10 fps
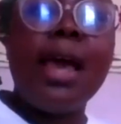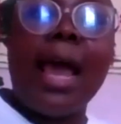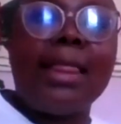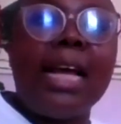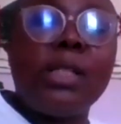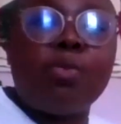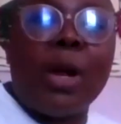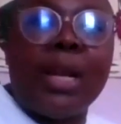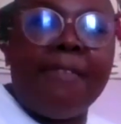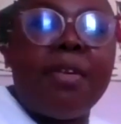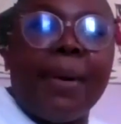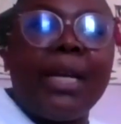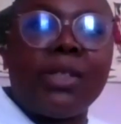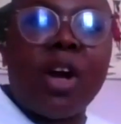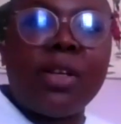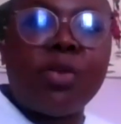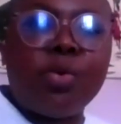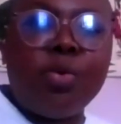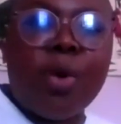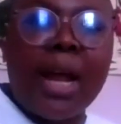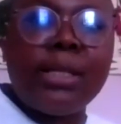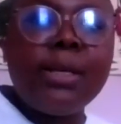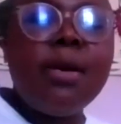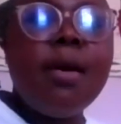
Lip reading: And that's what everybody's trying to do, right?